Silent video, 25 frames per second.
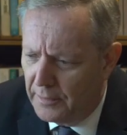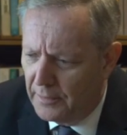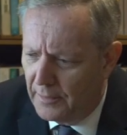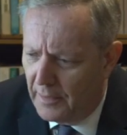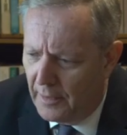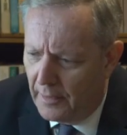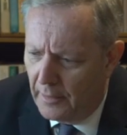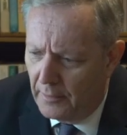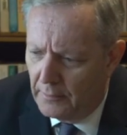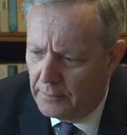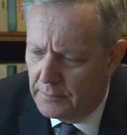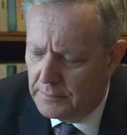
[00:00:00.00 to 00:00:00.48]

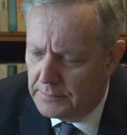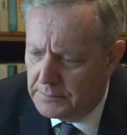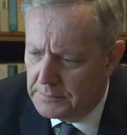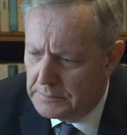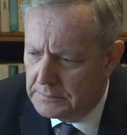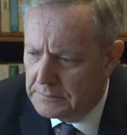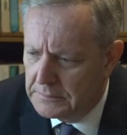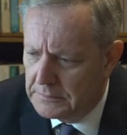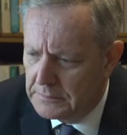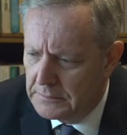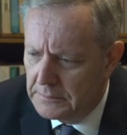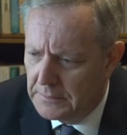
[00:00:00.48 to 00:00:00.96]

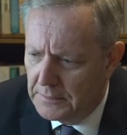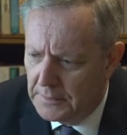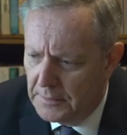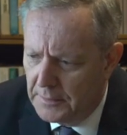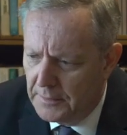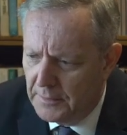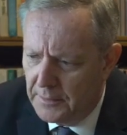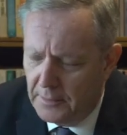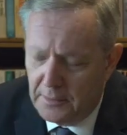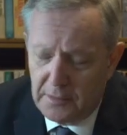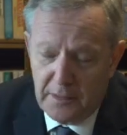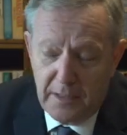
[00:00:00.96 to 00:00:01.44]

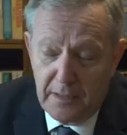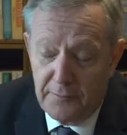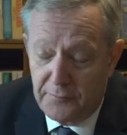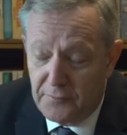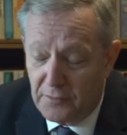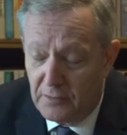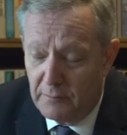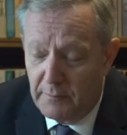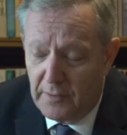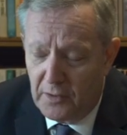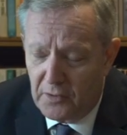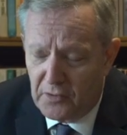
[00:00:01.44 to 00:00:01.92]
you can have
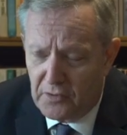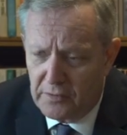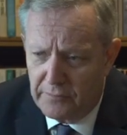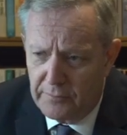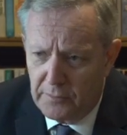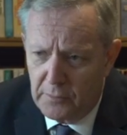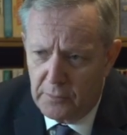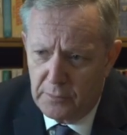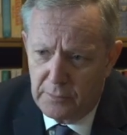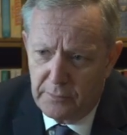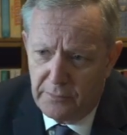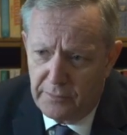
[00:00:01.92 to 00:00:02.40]
too much of
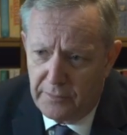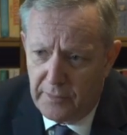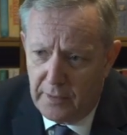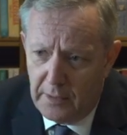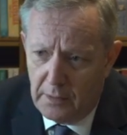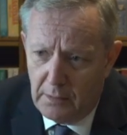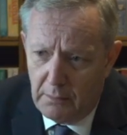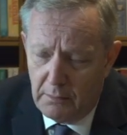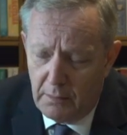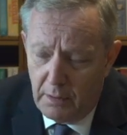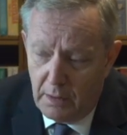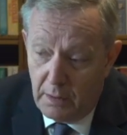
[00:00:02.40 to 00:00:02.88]
a good
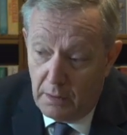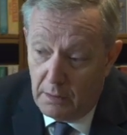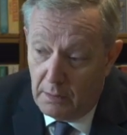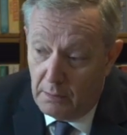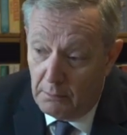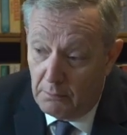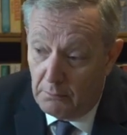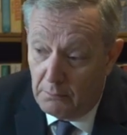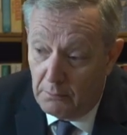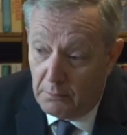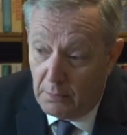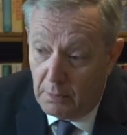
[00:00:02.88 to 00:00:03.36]
thing,
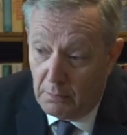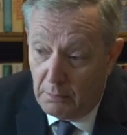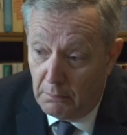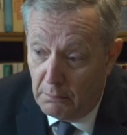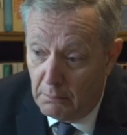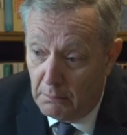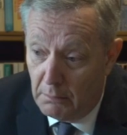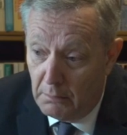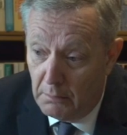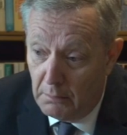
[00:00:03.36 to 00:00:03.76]
and